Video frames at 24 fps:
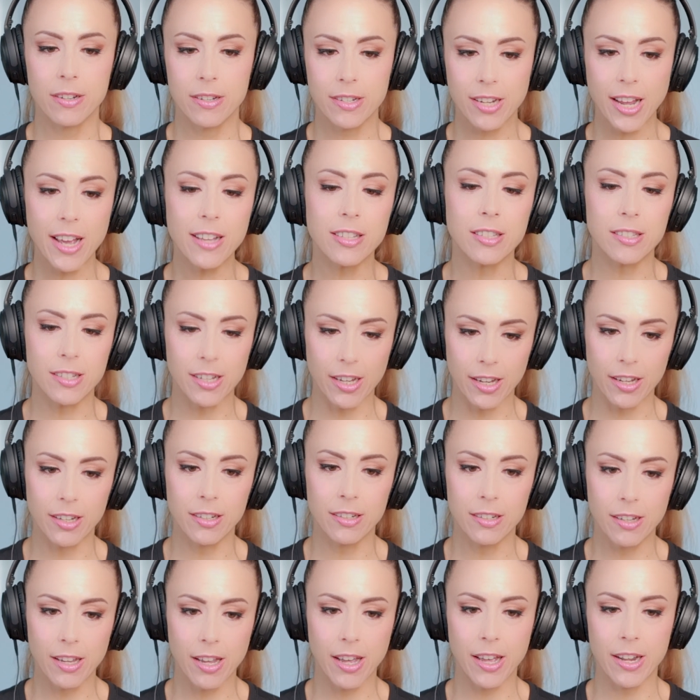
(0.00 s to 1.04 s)

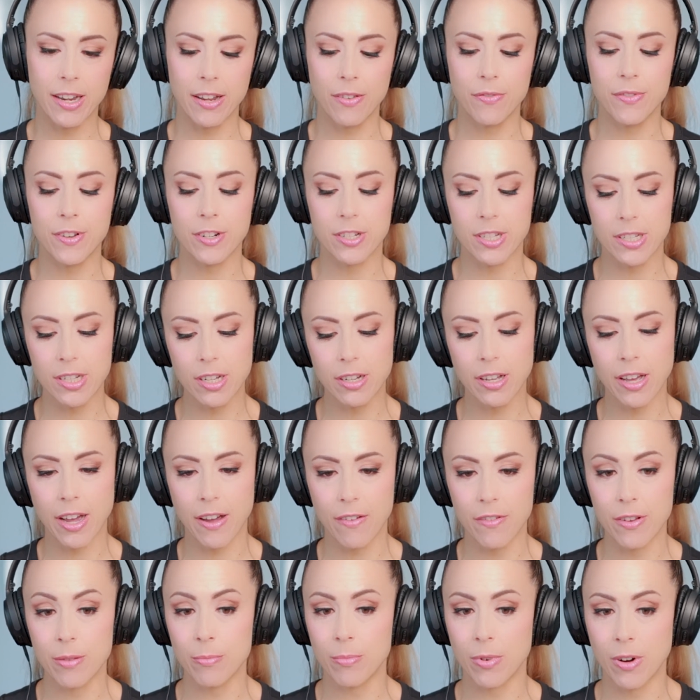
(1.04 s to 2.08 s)
testing, and if you're still
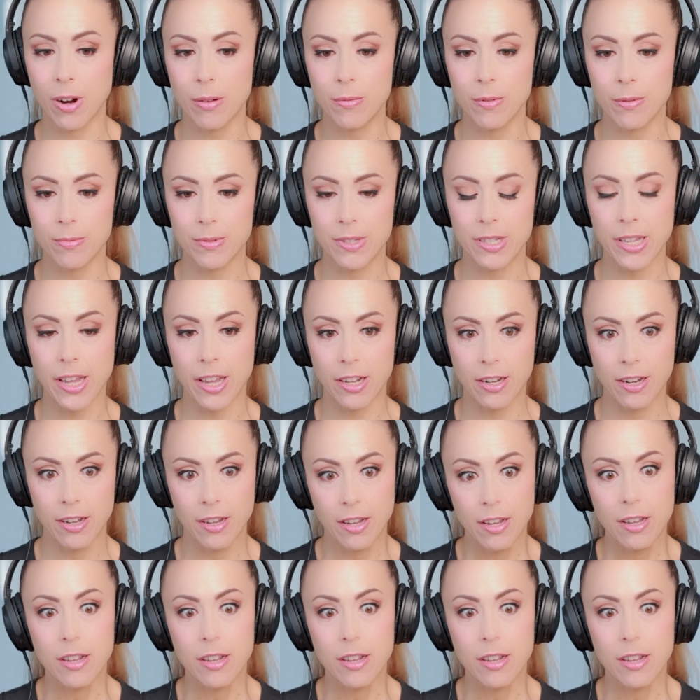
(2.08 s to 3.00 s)
having problems, then